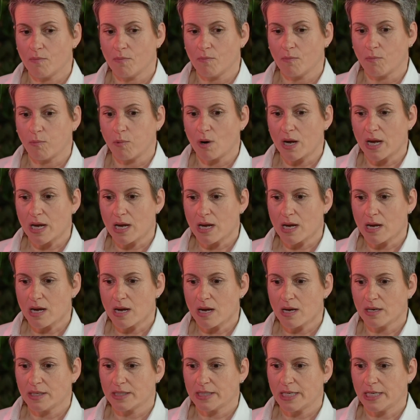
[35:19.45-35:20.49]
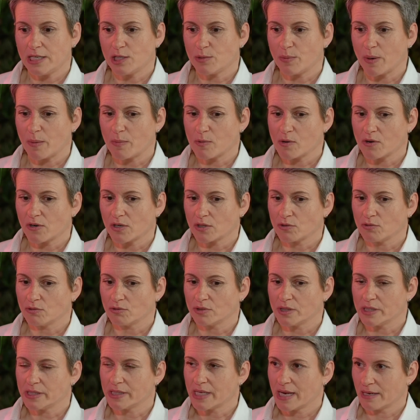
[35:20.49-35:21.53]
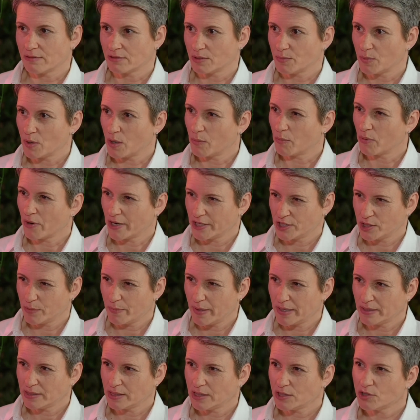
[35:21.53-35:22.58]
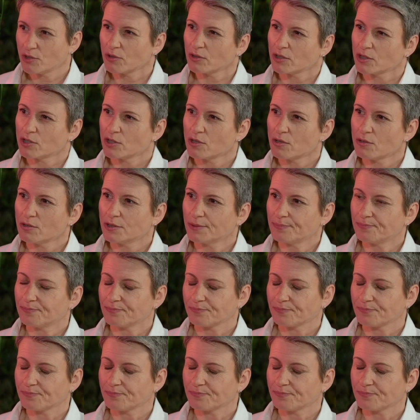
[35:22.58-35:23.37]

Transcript: We teach people on our courses how to put a pressure bandage on a dog.